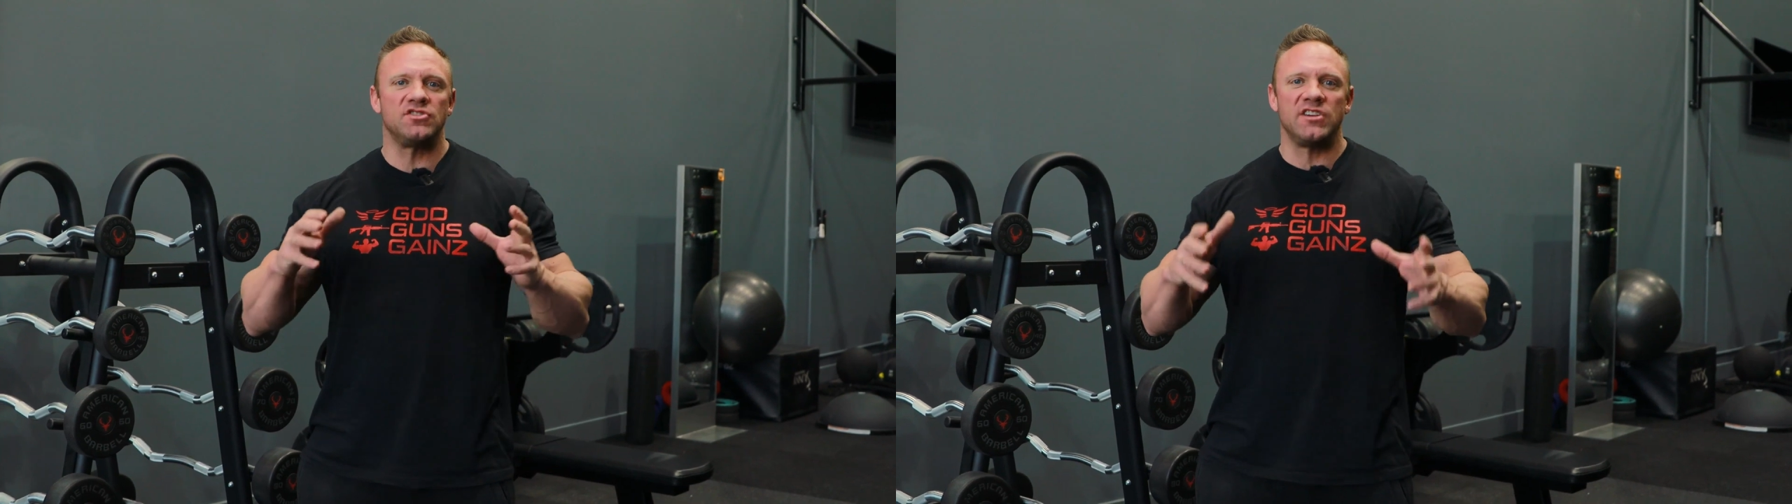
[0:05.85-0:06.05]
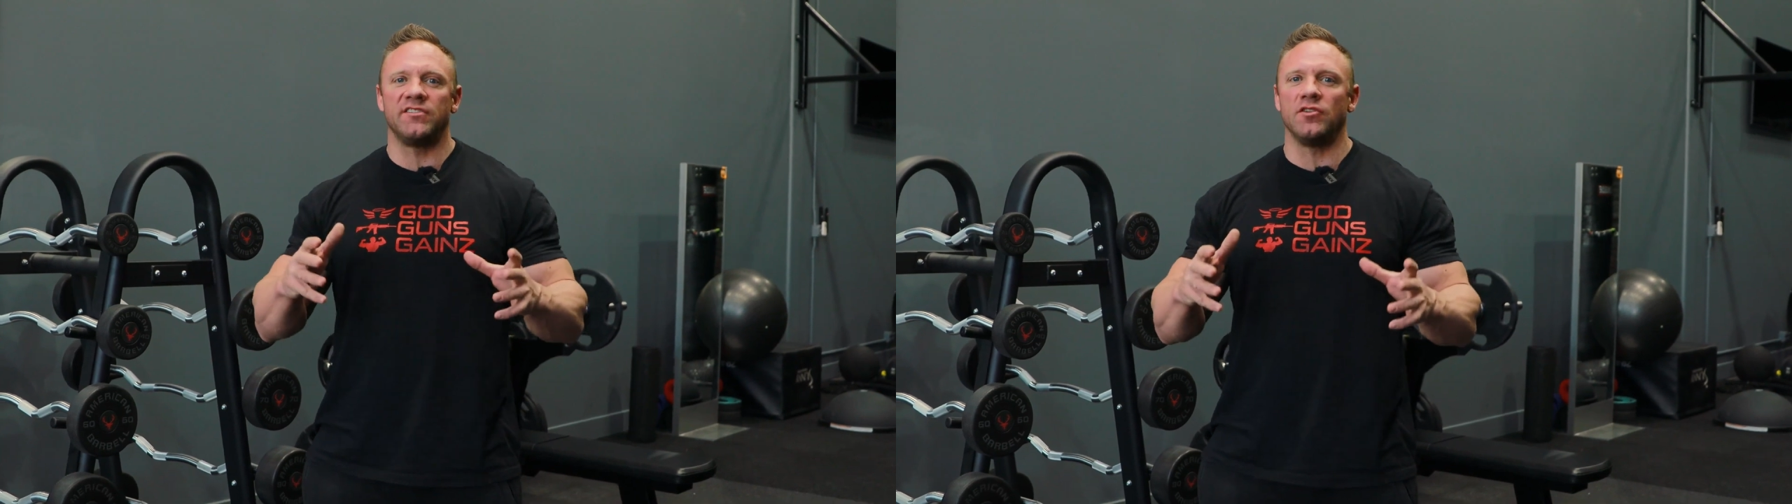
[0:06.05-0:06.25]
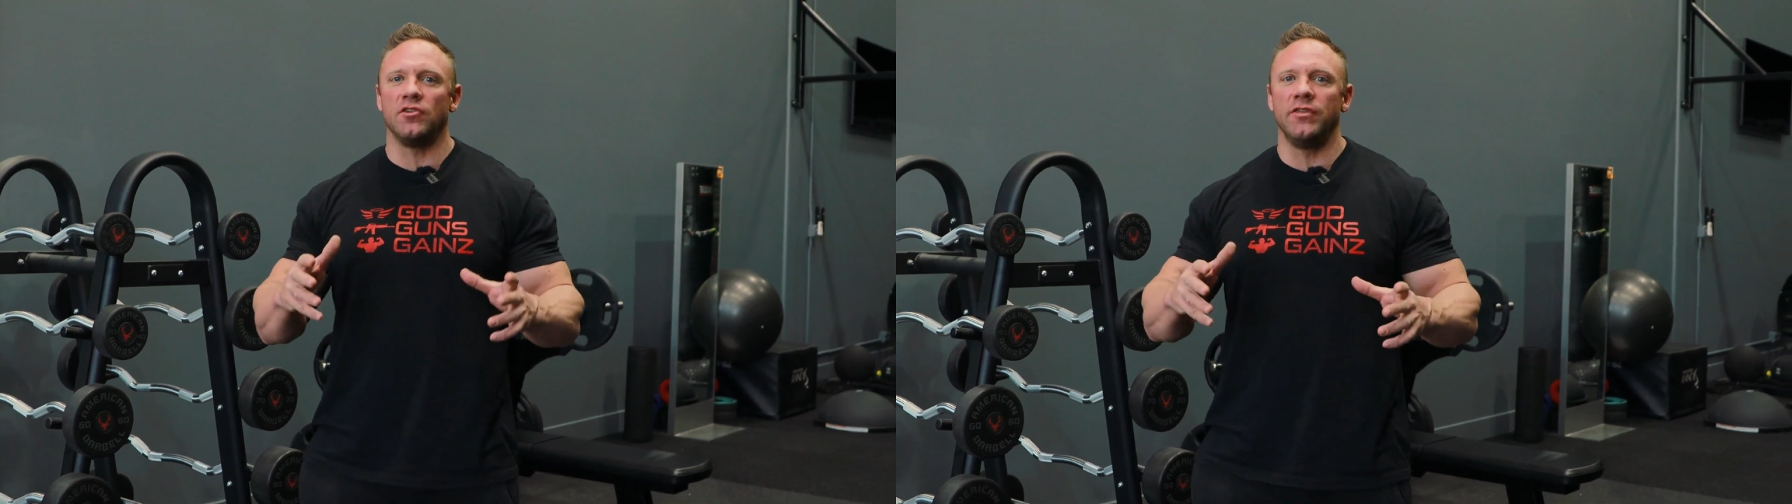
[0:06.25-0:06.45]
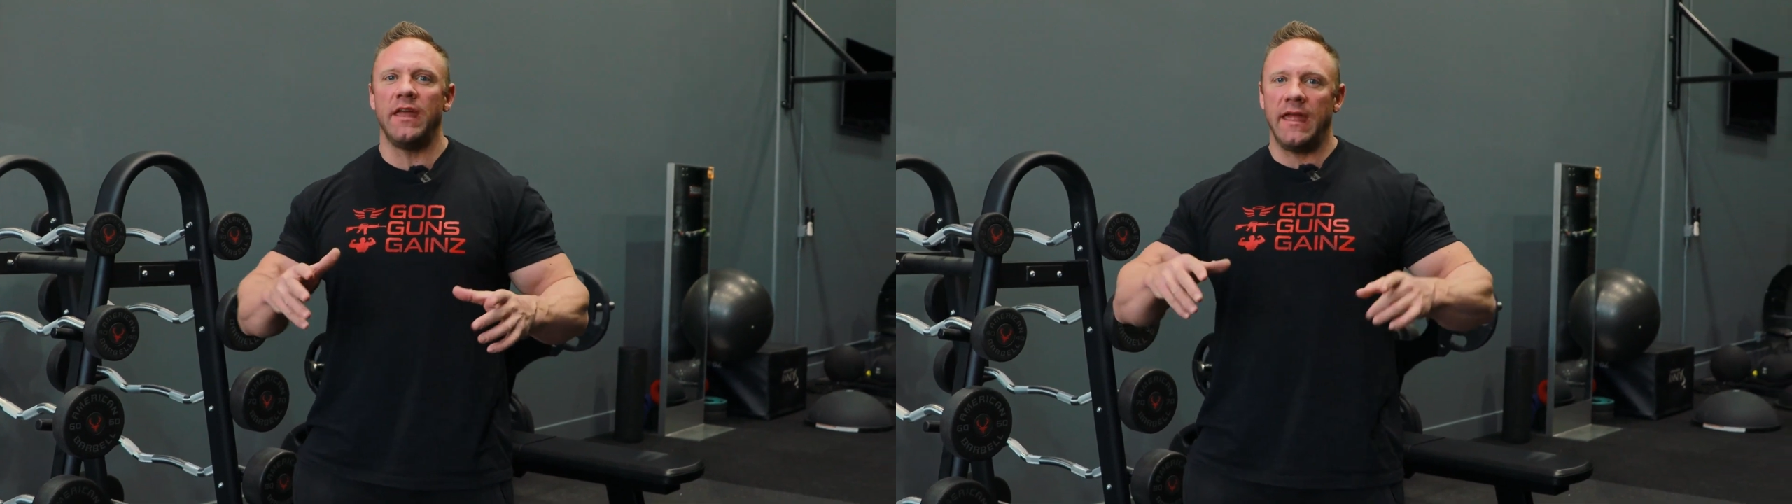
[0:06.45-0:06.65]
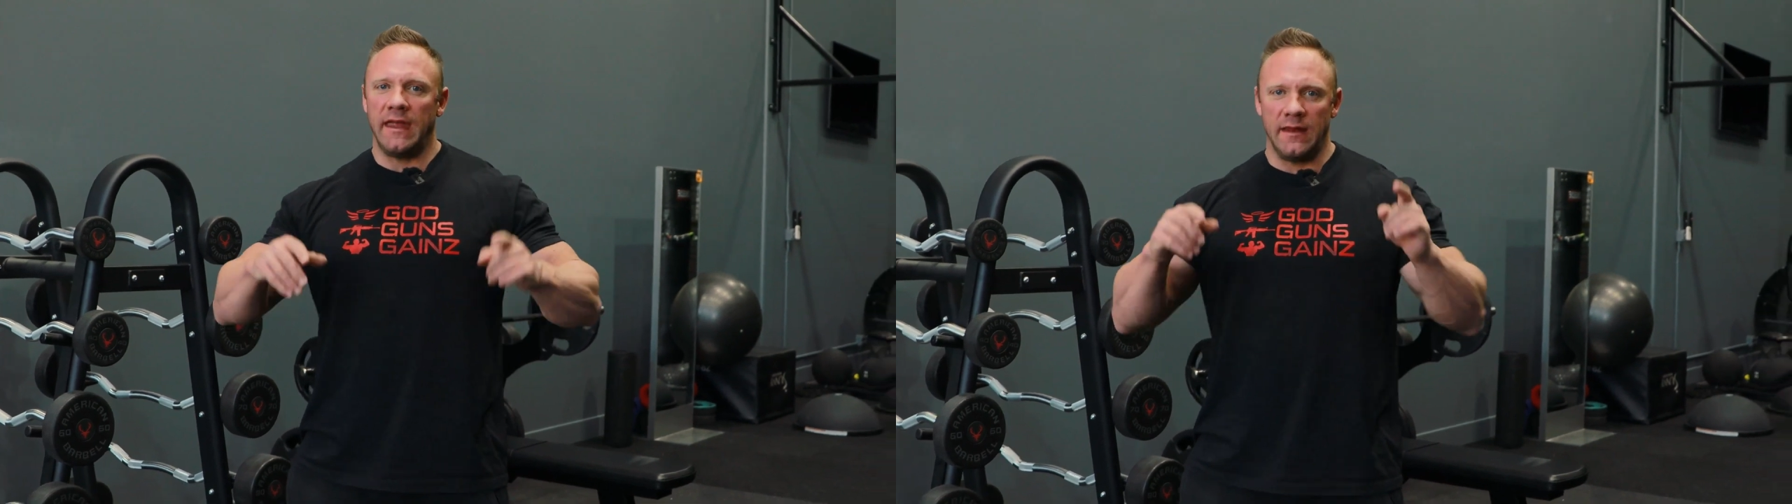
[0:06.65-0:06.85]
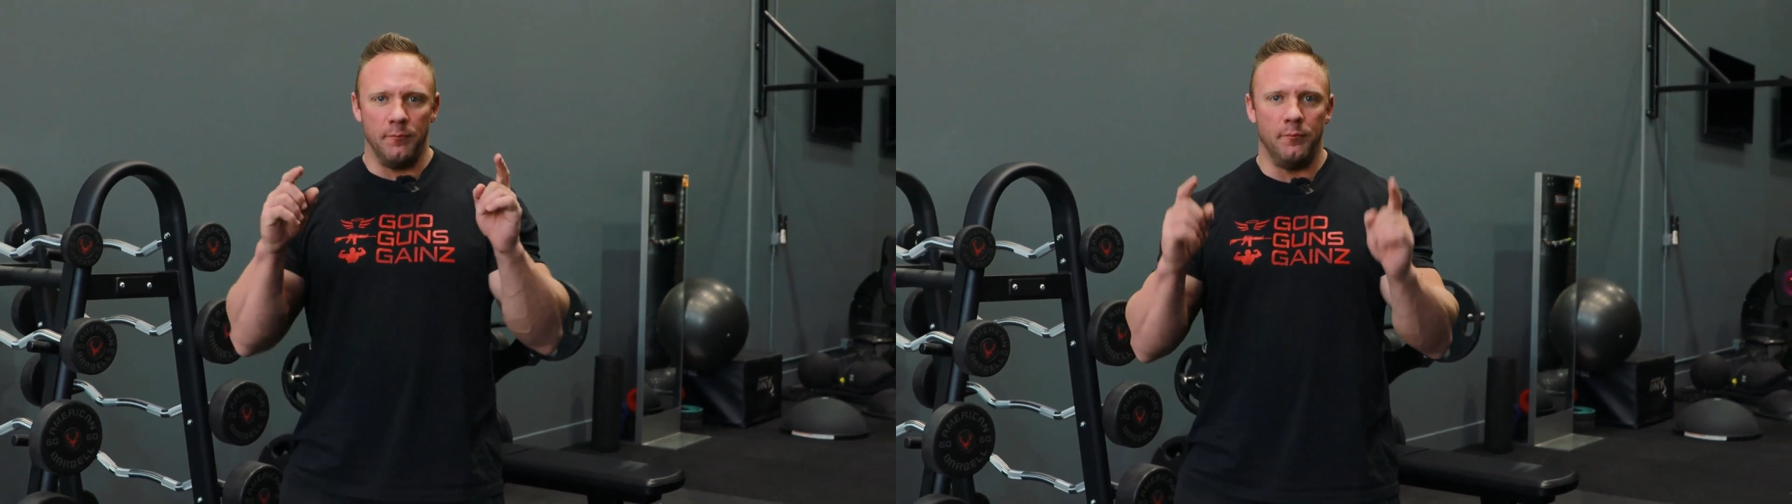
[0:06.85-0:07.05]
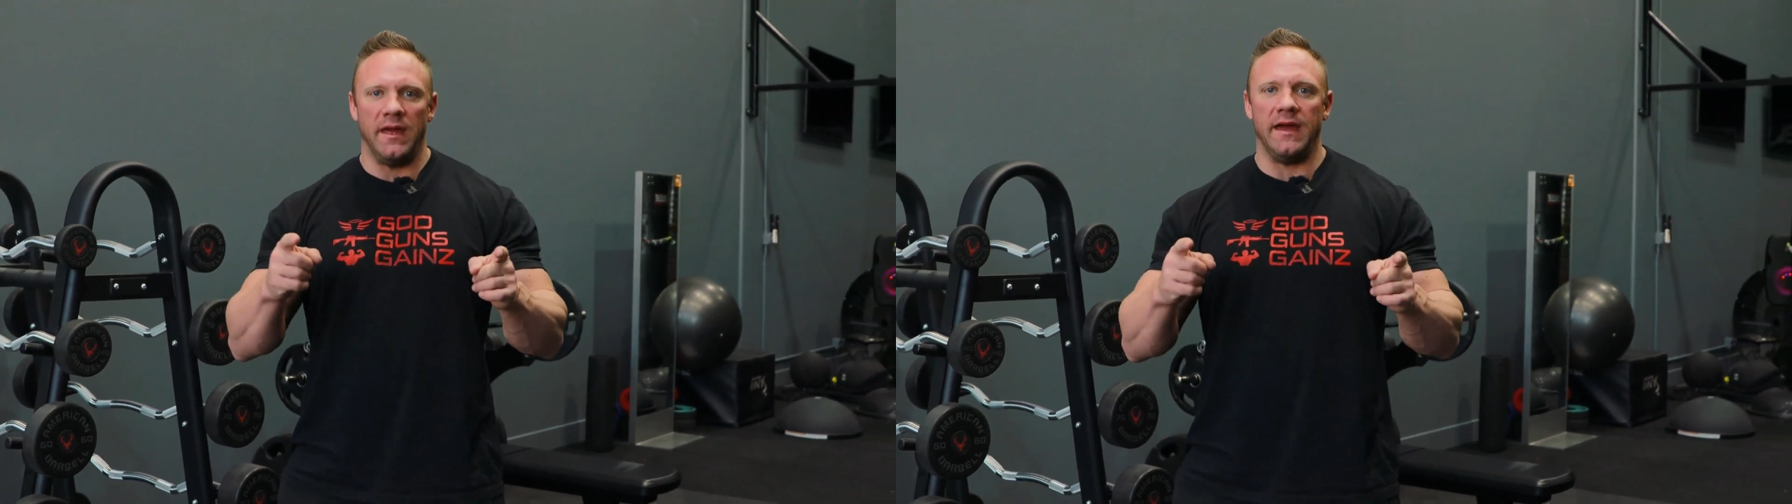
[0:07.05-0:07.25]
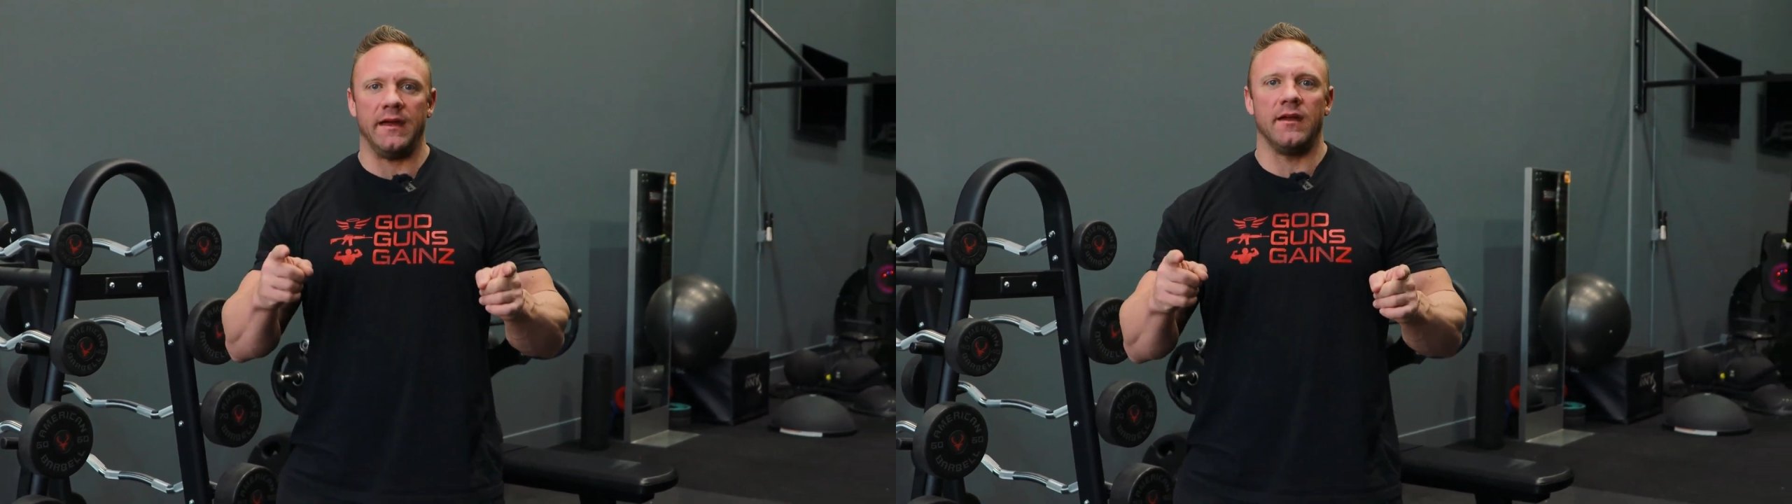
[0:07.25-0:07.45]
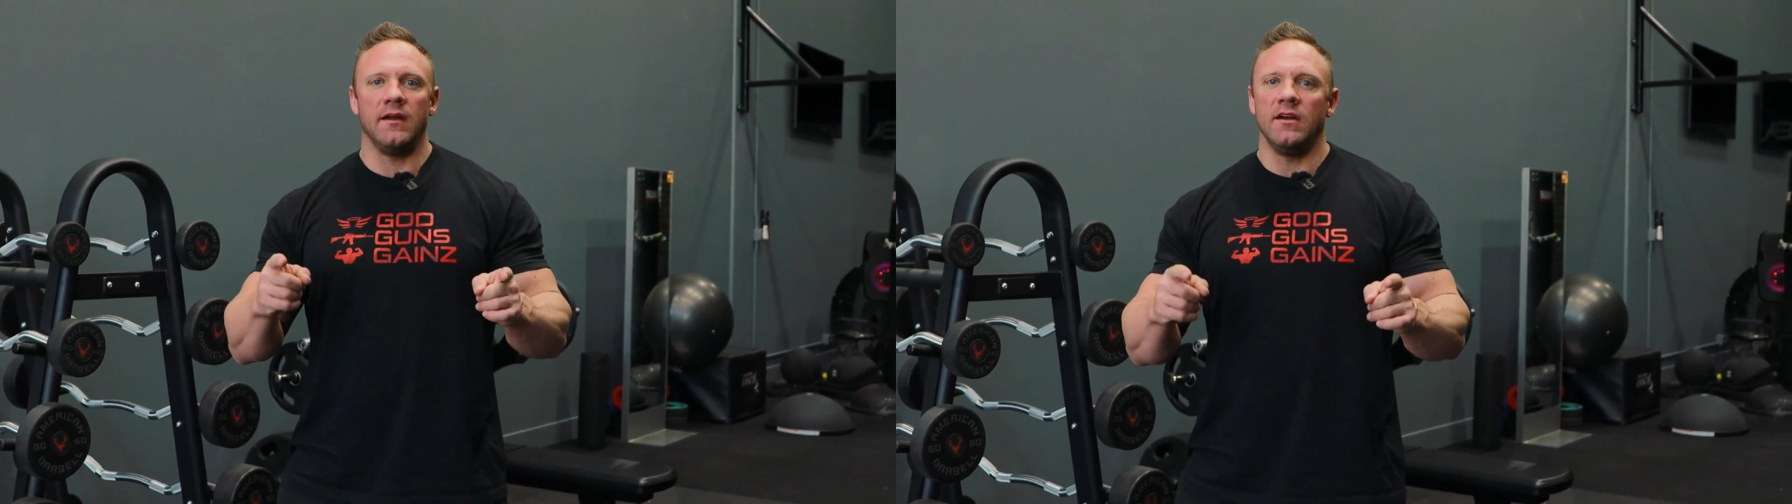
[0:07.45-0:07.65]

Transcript: chiseled, and big.